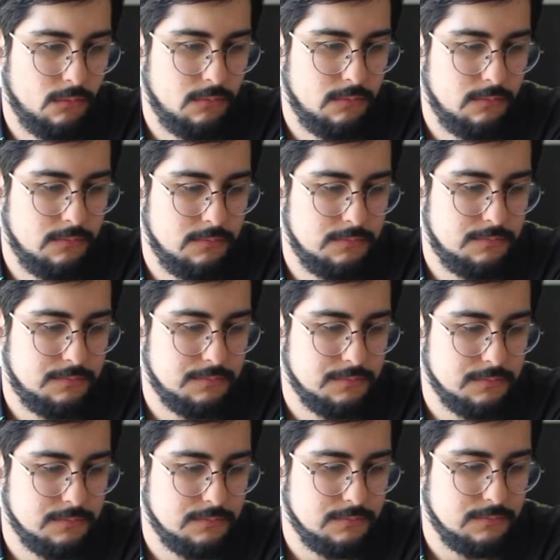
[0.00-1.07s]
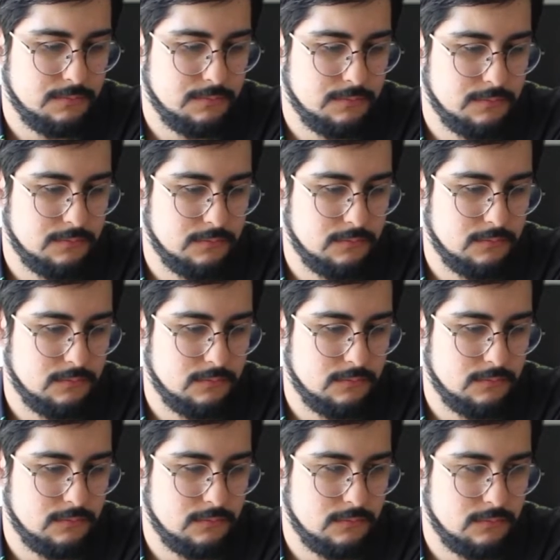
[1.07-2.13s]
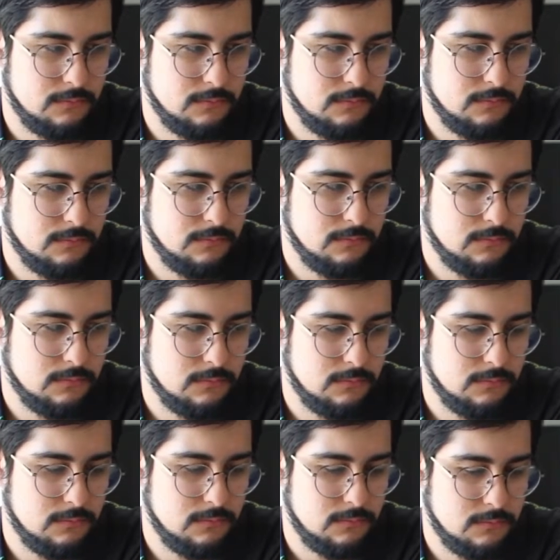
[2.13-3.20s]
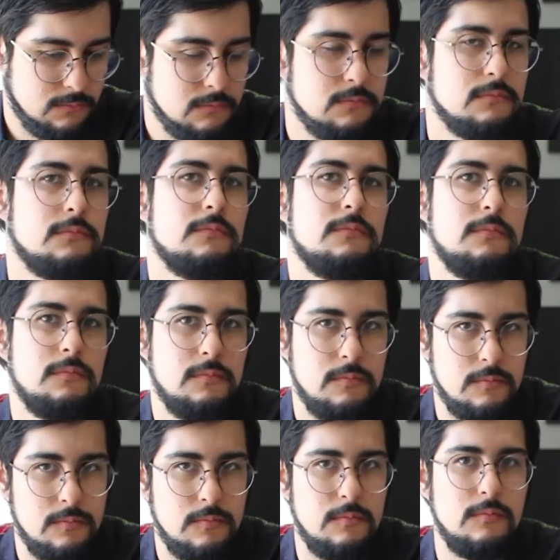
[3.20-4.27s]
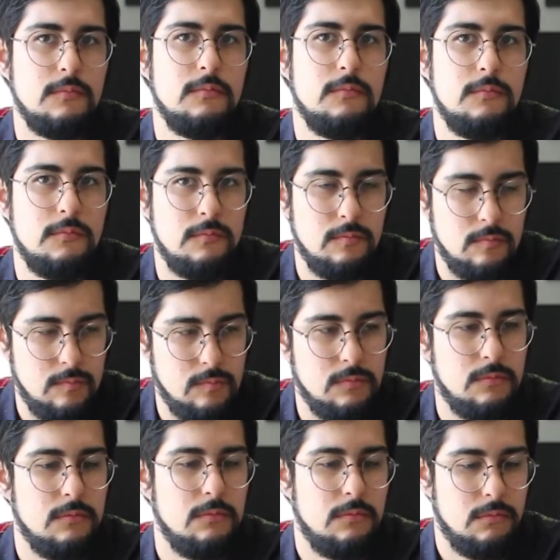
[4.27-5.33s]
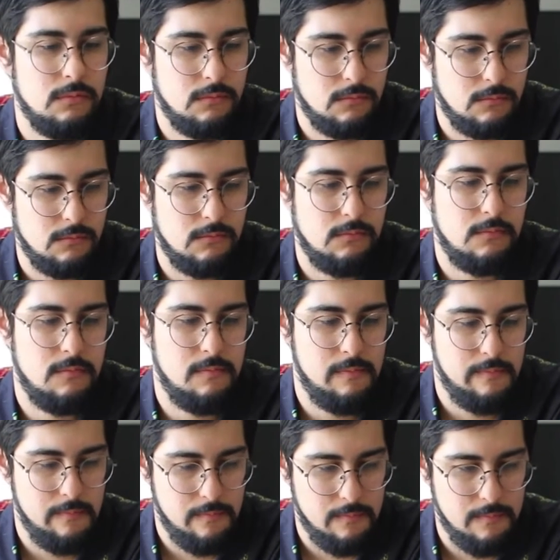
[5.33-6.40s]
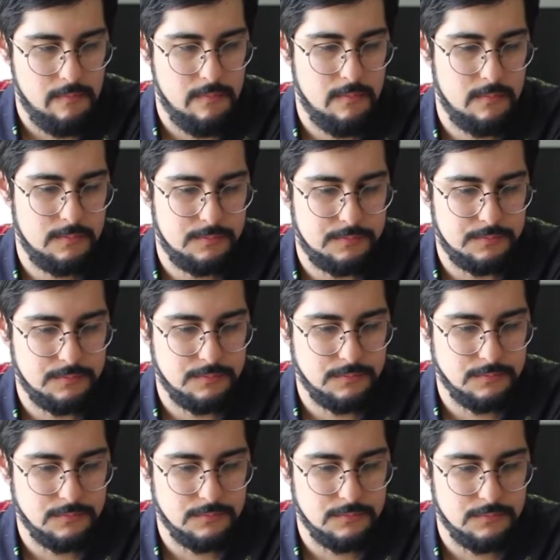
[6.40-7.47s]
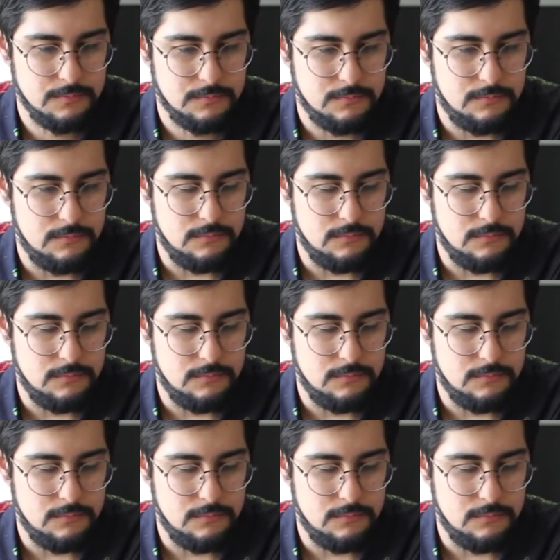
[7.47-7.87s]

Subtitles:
(silent)